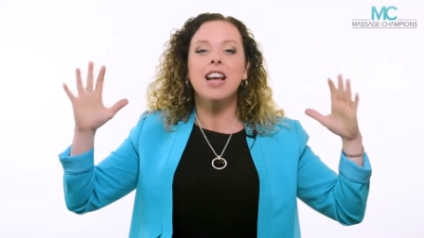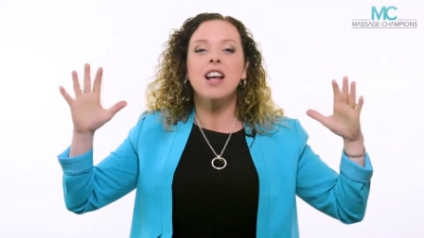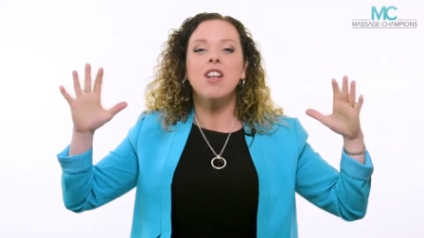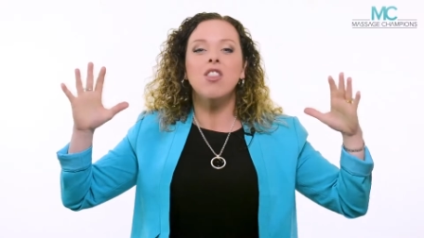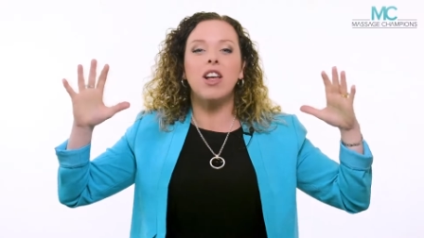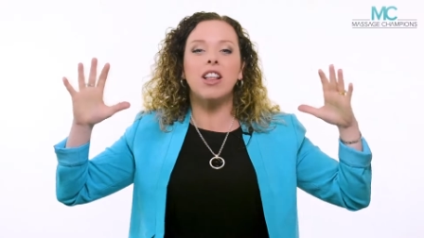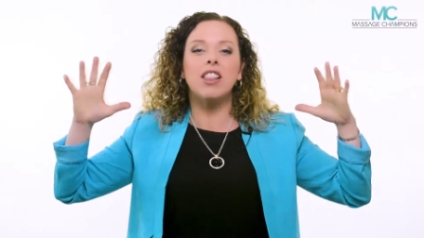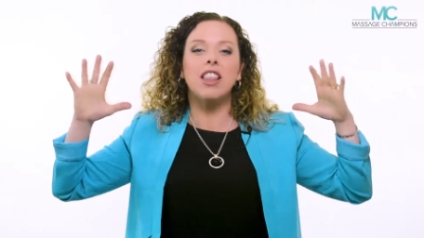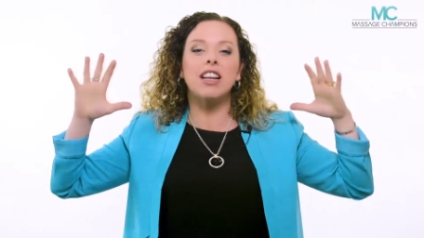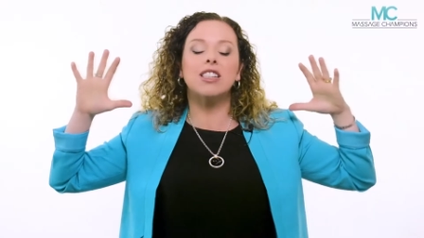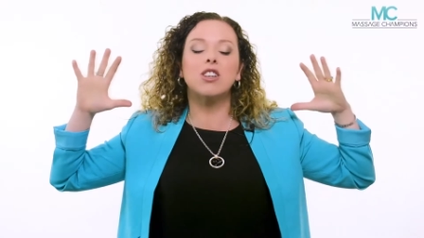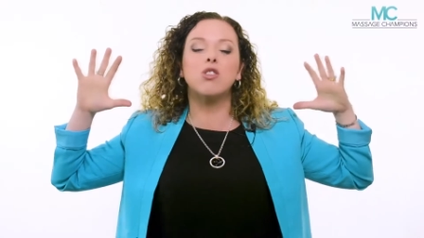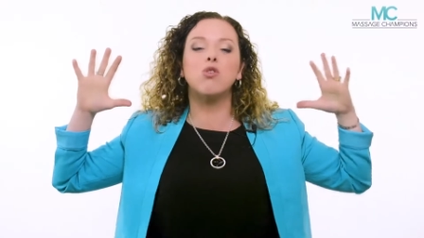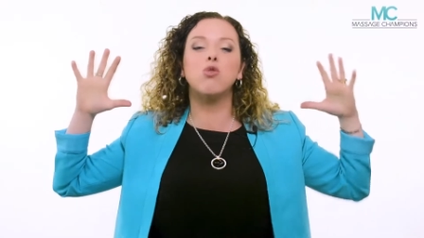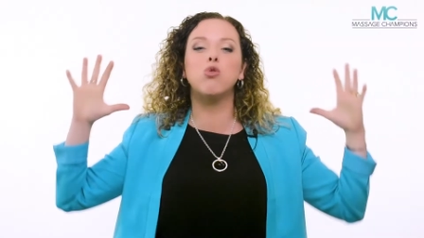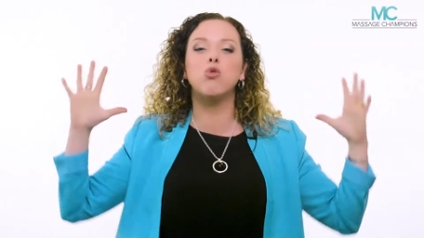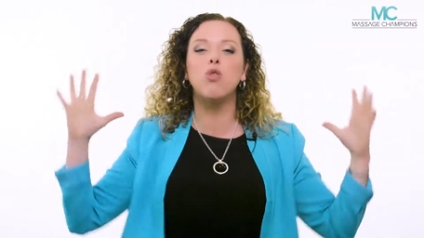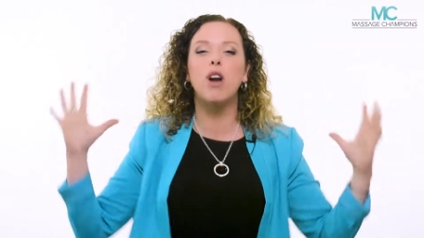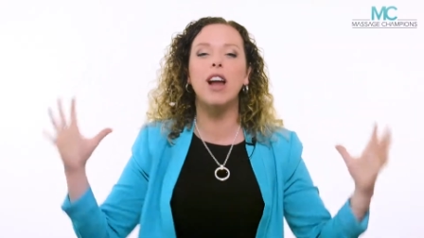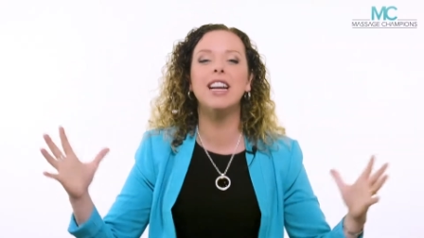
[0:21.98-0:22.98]
like, there's
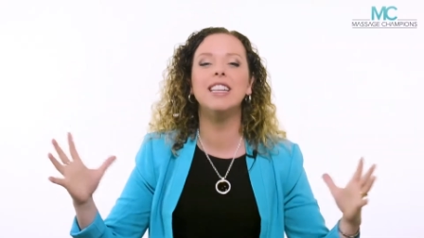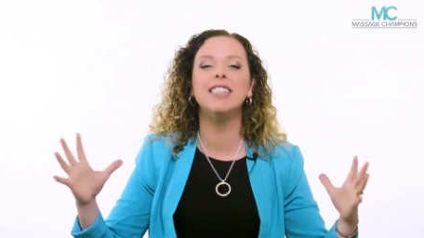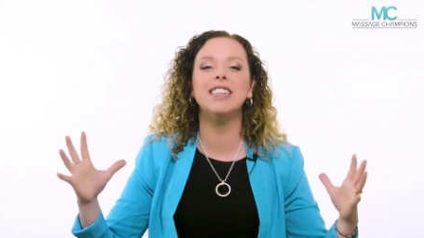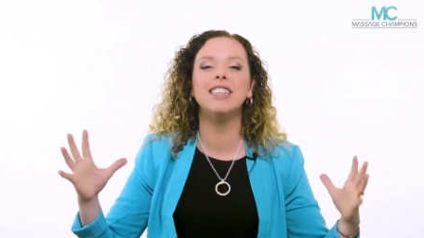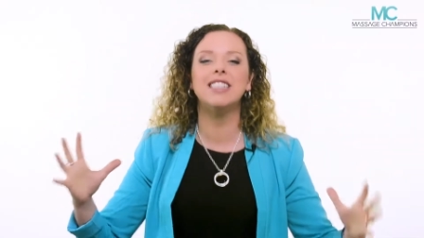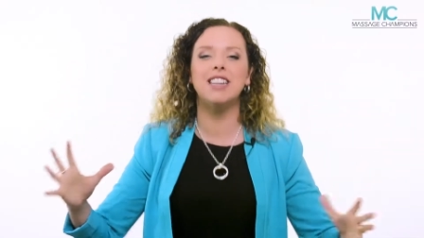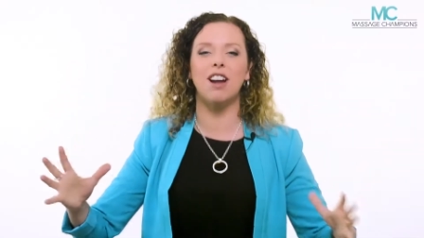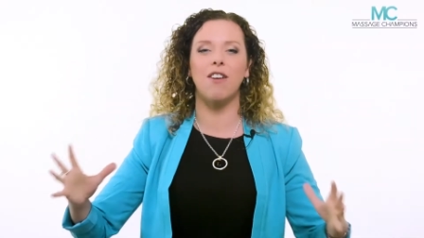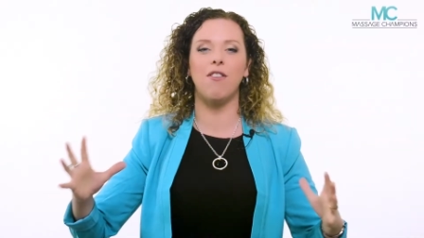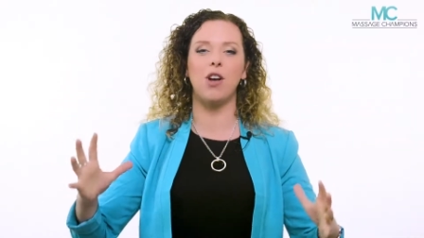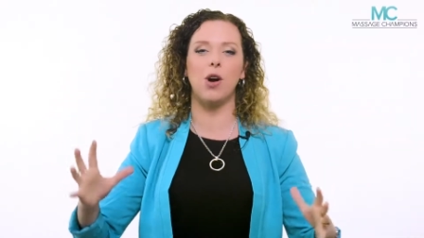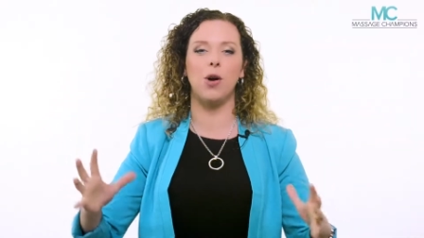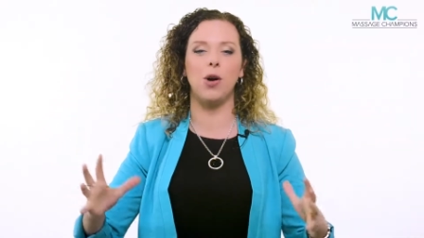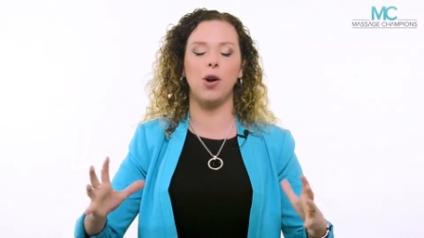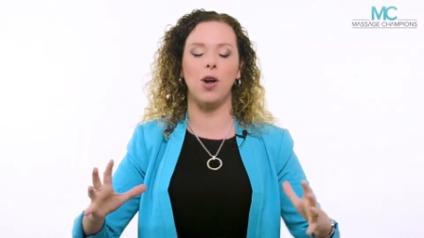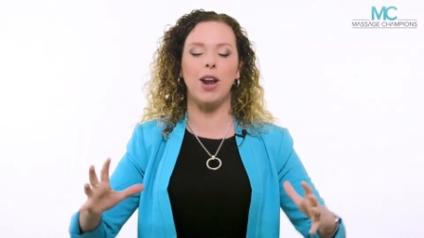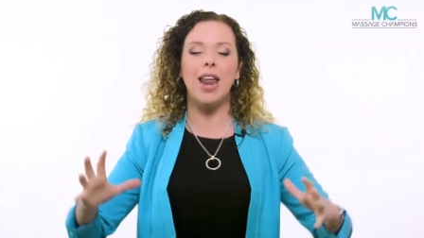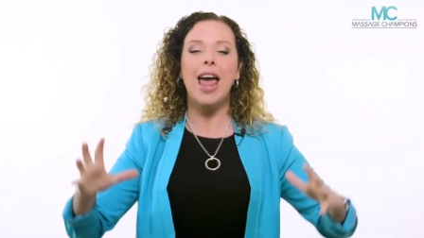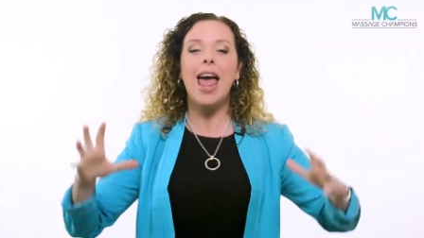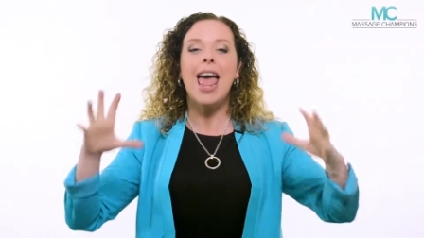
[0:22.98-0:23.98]
crazy stuff going
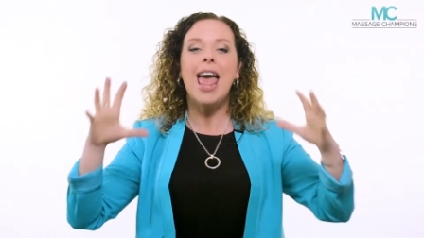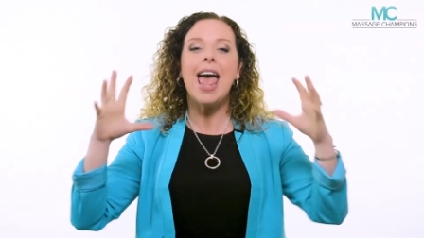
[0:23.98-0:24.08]
on.